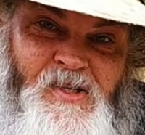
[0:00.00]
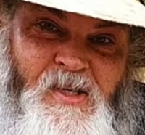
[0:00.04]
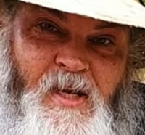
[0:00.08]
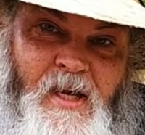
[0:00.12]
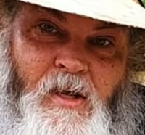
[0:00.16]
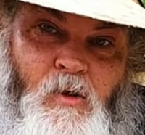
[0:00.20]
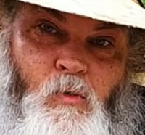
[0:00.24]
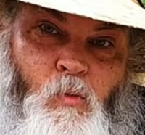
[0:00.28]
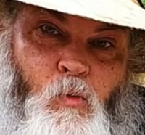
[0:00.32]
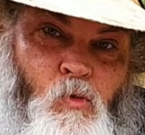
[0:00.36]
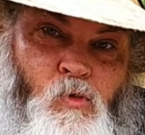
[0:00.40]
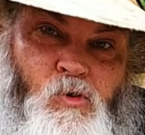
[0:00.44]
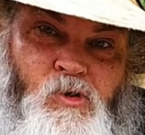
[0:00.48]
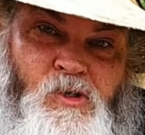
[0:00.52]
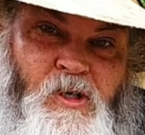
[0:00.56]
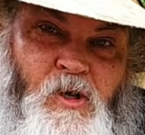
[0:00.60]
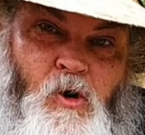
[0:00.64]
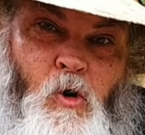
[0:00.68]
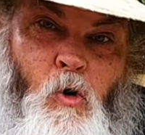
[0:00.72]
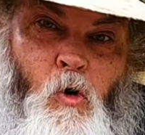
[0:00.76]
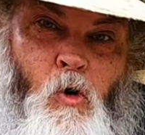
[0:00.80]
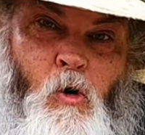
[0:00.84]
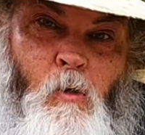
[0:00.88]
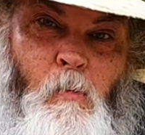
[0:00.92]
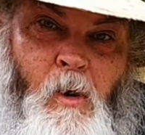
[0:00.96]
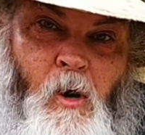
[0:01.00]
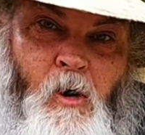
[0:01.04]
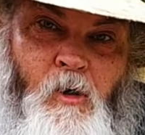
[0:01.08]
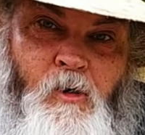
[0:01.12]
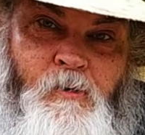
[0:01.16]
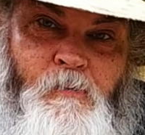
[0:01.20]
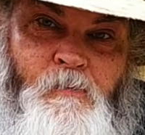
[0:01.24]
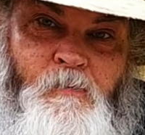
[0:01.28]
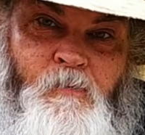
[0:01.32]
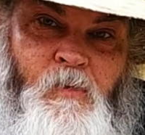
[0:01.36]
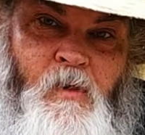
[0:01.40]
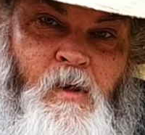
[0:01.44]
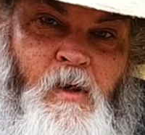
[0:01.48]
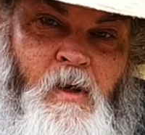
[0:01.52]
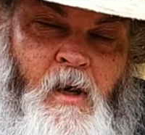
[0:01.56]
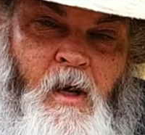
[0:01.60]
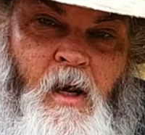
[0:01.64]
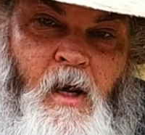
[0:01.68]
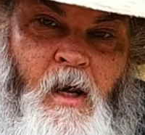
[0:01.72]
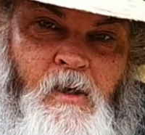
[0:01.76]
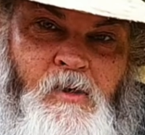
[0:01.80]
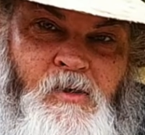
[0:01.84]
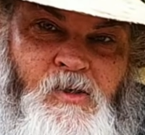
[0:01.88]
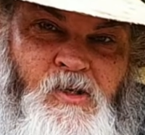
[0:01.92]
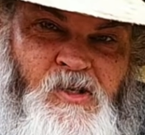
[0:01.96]
in rooting hormone.
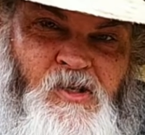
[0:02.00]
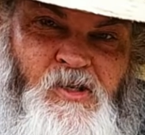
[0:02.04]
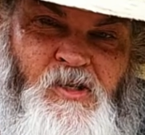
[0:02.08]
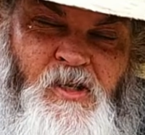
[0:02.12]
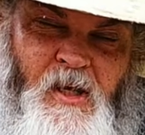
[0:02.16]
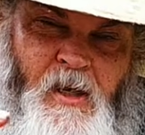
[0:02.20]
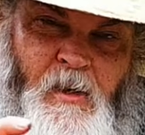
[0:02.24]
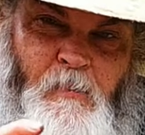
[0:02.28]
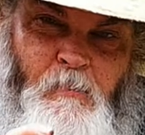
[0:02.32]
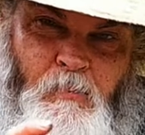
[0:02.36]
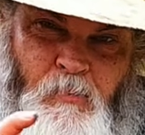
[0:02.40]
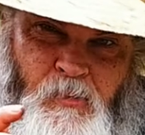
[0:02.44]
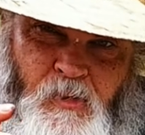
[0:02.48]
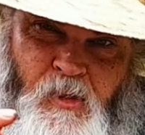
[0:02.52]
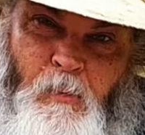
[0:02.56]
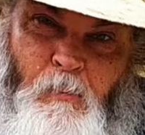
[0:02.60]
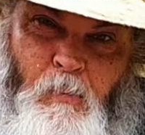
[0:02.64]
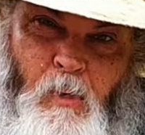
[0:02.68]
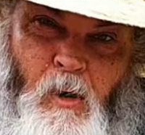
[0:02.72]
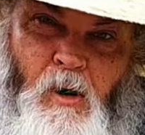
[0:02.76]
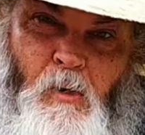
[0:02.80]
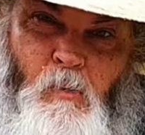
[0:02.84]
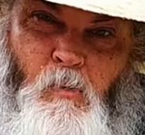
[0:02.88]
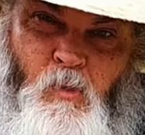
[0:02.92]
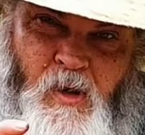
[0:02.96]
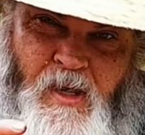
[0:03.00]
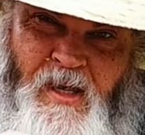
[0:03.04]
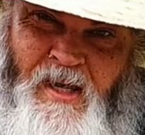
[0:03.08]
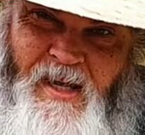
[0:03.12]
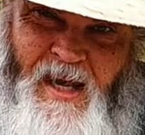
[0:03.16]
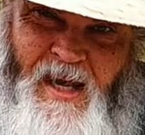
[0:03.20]
Just the bottom where you